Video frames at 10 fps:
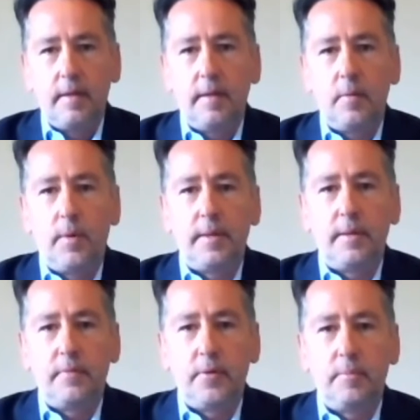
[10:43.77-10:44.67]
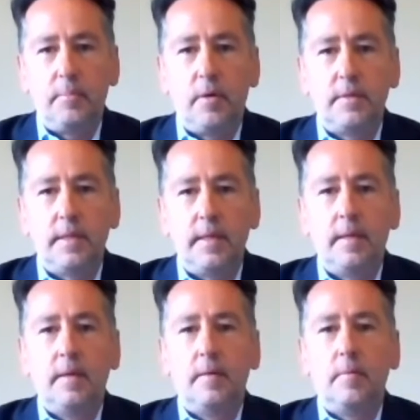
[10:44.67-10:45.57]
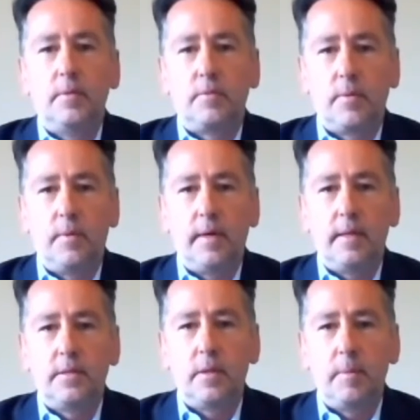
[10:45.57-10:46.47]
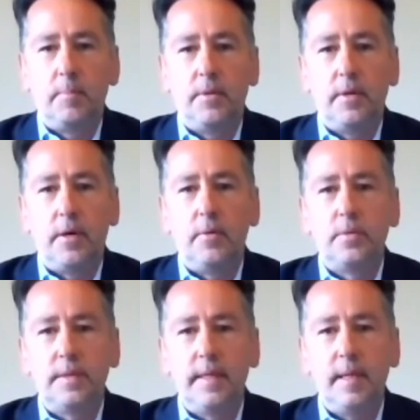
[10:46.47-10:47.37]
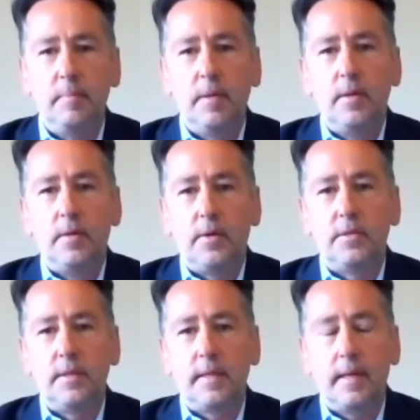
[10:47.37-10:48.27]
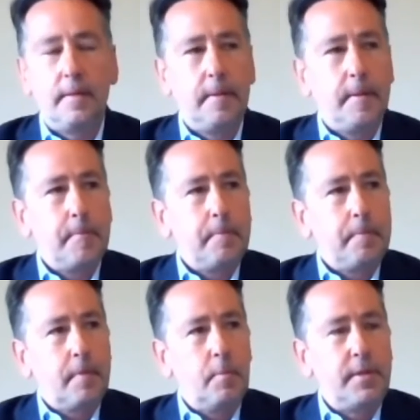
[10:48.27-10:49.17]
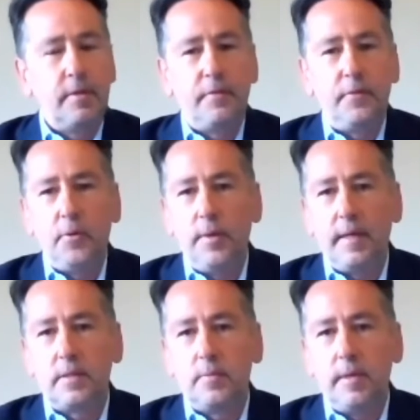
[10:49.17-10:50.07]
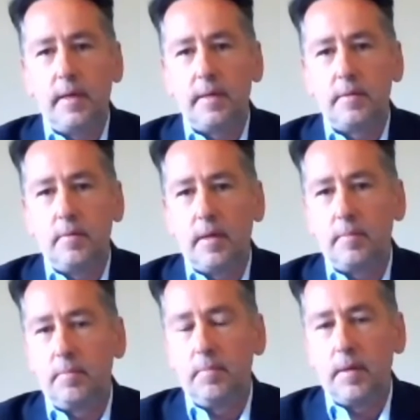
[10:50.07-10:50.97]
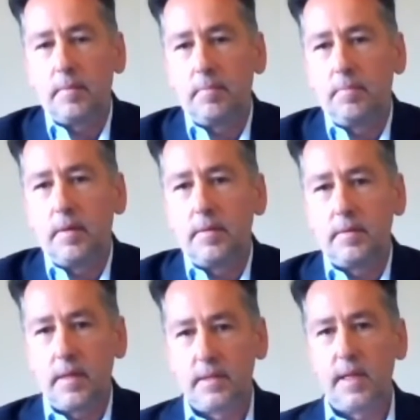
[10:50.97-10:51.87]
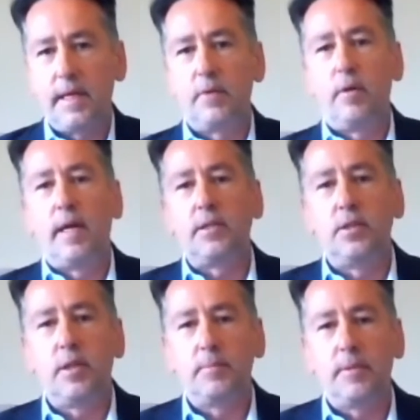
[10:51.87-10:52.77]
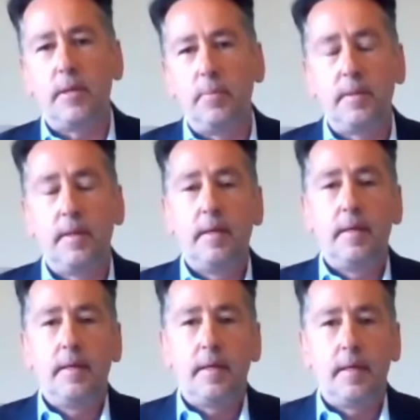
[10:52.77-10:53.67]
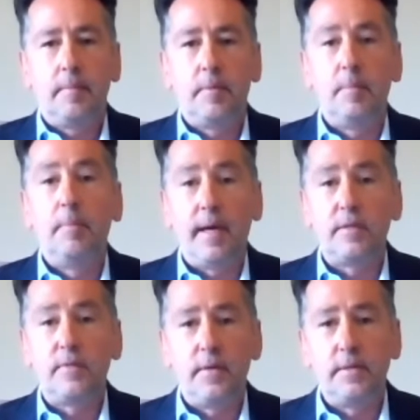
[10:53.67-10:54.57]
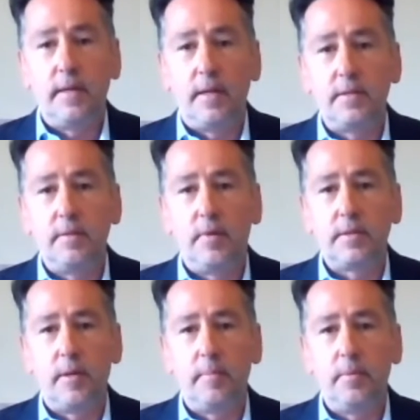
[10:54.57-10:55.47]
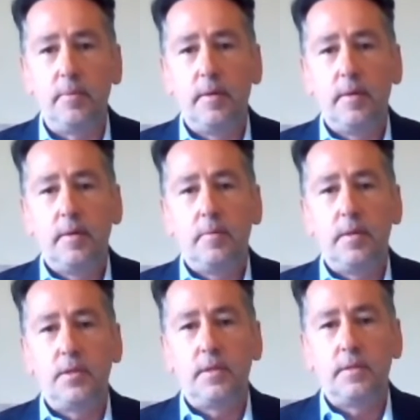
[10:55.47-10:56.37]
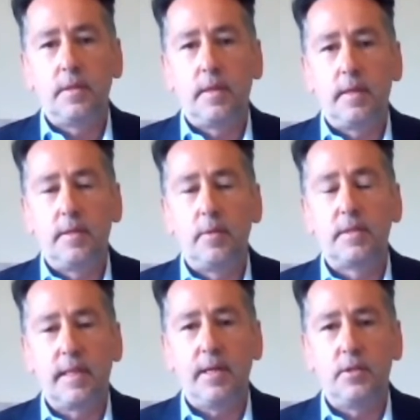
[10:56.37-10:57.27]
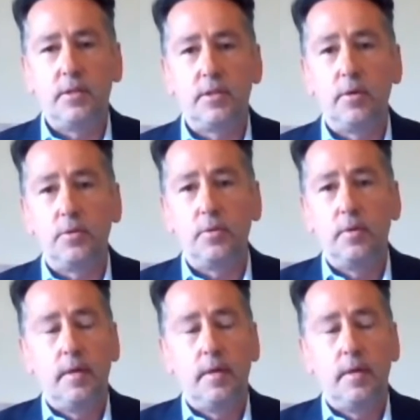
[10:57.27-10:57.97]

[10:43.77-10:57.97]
where the food poverty was required. So we put the whole team onto that. And within a few weeks, we had taken relationships up with the Mayor's Fund in London, for example, which is known as Kitchen Social.